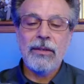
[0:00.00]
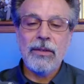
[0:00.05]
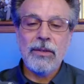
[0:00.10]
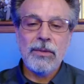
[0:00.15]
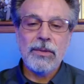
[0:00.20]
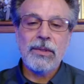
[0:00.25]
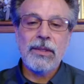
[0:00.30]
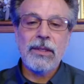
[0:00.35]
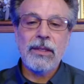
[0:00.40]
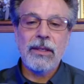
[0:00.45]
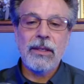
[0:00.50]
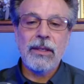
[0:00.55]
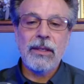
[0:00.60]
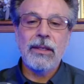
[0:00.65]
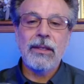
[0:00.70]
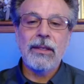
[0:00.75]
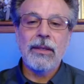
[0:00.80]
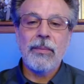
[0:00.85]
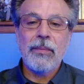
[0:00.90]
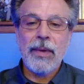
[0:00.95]
use it
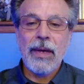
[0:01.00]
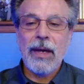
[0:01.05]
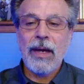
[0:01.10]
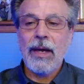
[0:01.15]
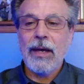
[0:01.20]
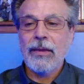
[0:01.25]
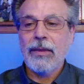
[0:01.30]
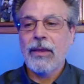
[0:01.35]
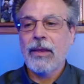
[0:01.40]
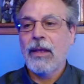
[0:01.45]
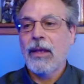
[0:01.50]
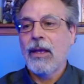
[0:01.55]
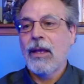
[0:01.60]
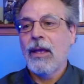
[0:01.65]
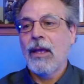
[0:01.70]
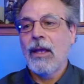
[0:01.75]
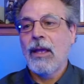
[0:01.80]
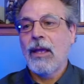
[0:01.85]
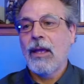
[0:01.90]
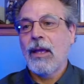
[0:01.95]
in the bath.
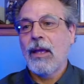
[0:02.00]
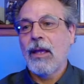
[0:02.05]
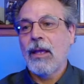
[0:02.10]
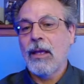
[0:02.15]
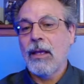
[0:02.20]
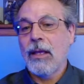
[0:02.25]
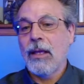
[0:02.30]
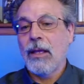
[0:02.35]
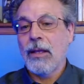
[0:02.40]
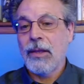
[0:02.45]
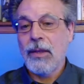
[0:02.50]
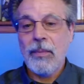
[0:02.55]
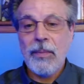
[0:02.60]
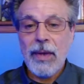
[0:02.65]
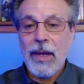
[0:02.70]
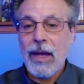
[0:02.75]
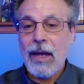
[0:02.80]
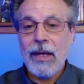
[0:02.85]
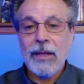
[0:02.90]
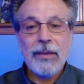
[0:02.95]
In the
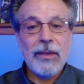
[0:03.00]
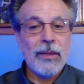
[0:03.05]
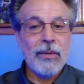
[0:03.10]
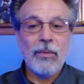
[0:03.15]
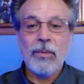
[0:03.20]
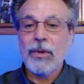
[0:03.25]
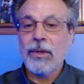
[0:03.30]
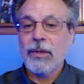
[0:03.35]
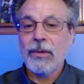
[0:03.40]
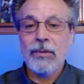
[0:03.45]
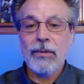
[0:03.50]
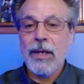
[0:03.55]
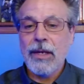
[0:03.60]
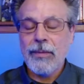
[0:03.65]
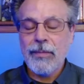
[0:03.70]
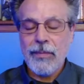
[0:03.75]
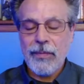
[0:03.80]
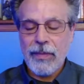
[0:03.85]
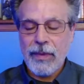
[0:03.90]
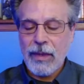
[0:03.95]
bath, it worked
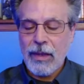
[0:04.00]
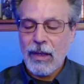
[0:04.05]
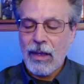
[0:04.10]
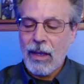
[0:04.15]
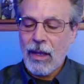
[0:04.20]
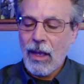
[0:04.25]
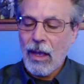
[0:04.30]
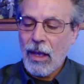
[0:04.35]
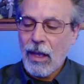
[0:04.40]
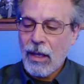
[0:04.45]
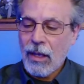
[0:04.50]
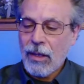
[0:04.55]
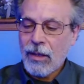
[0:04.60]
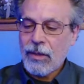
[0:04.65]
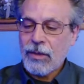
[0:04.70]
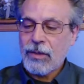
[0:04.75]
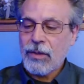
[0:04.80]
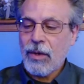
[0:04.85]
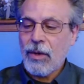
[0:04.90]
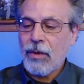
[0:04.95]
great.
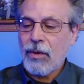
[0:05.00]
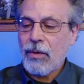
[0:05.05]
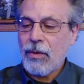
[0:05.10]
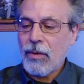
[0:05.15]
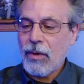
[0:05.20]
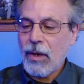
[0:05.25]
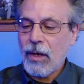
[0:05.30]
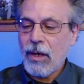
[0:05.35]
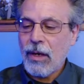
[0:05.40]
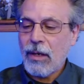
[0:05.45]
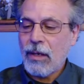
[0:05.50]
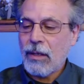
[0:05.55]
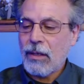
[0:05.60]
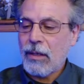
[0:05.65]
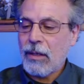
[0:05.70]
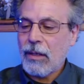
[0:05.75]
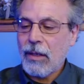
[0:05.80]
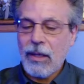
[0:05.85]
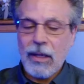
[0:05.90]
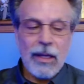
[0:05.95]
So
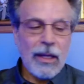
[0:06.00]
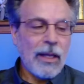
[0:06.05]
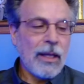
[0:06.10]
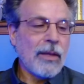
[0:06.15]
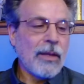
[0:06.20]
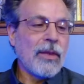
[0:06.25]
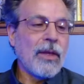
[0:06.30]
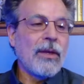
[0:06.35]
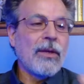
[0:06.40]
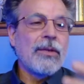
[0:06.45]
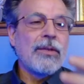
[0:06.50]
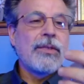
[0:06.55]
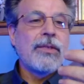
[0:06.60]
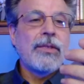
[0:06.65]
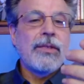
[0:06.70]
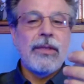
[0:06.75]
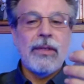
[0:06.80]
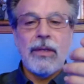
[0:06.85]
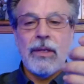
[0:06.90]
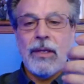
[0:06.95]

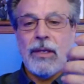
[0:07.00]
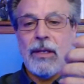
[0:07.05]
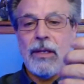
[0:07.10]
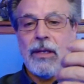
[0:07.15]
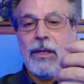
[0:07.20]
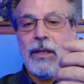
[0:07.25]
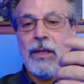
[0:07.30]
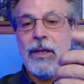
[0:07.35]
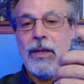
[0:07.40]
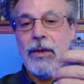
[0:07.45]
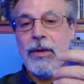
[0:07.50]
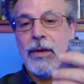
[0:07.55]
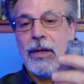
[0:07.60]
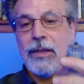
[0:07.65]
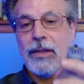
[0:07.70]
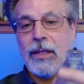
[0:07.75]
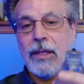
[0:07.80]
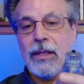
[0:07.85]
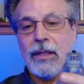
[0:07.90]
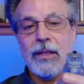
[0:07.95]
there's here
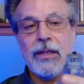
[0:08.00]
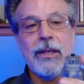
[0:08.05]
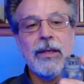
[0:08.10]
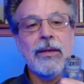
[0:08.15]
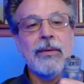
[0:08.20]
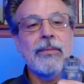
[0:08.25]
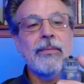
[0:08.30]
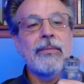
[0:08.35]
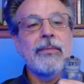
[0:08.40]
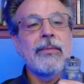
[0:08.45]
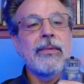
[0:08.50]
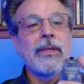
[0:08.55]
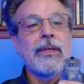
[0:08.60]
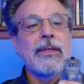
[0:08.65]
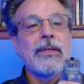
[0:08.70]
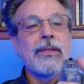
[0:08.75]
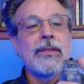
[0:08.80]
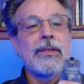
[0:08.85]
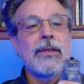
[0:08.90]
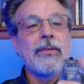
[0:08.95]
at the tip
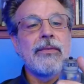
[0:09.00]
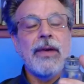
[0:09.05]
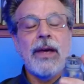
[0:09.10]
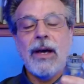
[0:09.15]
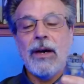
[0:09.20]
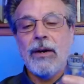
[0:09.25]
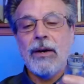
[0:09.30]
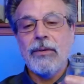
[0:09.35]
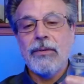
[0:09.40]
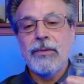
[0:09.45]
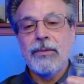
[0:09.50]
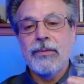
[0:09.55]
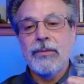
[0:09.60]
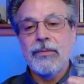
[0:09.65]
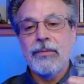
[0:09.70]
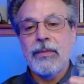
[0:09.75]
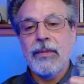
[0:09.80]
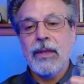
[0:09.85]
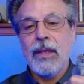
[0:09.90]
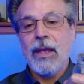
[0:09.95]
is a valve,
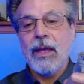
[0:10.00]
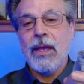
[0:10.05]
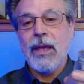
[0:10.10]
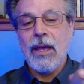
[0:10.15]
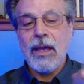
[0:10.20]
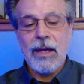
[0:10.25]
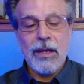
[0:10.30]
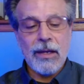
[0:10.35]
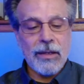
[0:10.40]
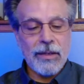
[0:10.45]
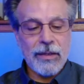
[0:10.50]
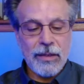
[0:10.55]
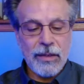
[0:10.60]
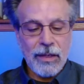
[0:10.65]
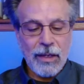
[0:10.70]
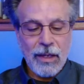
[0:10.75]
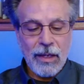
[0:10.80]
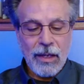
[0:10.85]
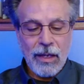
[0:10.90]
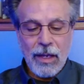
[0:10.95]
and
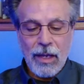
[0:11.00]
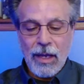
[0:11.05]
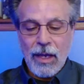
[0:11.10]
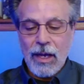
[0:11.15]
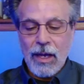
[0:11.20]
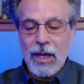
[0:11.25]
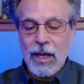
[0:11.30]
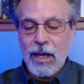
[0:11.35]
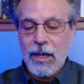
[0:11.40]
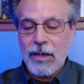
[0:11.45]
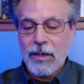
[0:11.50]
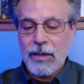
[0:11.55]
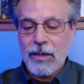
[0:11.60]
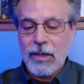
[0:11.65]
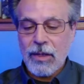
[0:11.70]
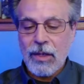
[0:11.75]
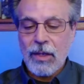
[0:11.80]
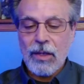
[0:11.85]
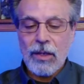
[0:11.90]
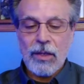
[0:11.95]
uh,
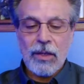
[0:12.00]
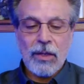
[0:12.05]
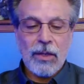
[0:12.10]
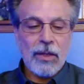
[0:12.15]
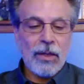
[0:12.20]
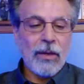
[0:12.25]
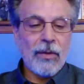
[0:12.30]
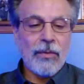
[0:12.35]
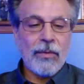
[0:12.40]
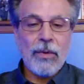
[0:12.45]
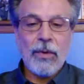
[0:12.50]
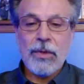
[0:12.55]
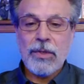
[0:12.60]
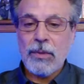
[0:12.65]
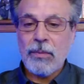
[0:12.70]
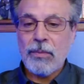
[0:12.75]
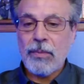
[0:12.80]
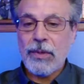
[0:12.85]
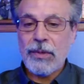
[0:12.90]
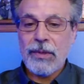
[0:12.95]
of course
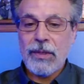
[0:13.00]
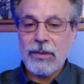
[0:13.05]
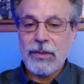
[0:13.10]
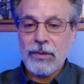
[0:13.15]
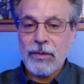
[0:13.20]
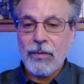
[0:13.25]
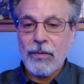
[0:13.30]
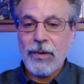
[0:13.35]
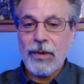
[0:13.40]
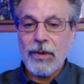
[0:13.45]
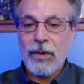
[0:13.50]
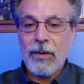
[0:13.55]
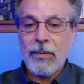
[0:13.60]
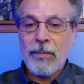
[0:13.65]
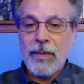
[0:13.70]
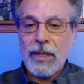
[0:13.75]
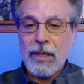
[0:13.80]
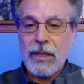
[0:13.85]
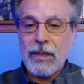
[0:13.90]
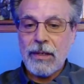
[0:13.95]
you put this over your
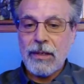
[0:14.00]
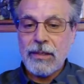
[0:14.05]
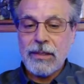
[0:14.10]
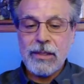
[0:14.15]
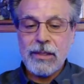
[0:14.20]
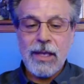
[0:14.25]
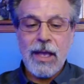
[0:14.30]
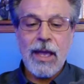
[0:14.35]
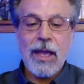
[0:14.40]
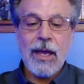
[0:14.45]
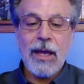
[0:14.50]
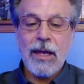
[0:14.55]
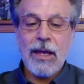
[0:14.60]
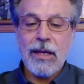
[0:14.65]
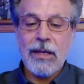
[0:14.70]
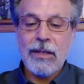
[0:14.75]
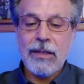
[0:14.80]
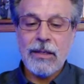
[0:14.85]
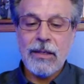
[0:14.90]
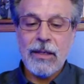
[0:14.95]
penis,
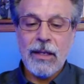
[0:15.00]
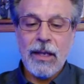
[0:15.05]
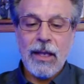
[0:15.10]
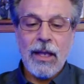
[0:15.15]
and